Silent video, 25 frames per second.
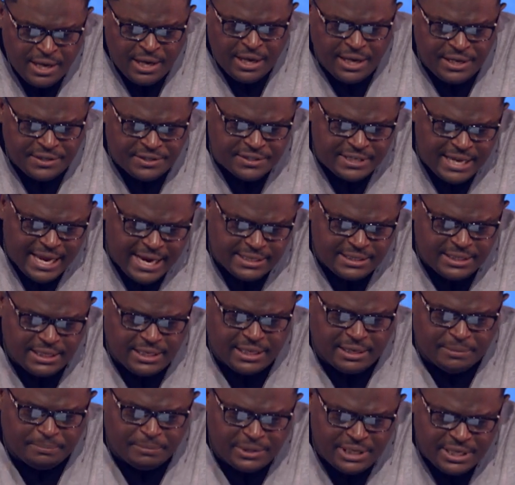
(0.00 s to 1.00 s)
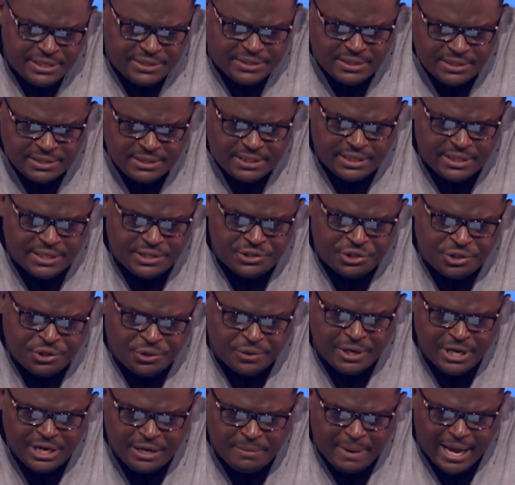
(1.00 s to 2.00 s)
He said to them, listen to this
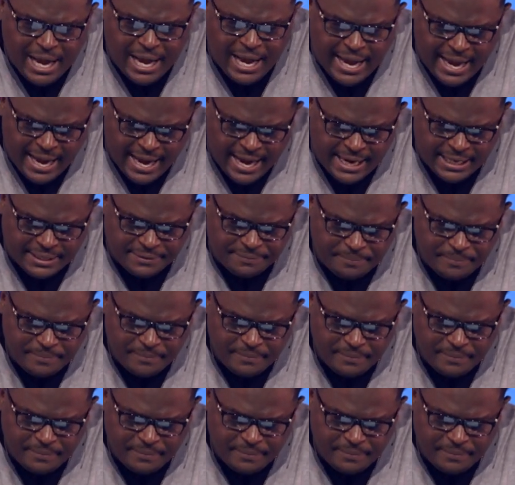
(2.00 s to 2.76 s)
dream I had.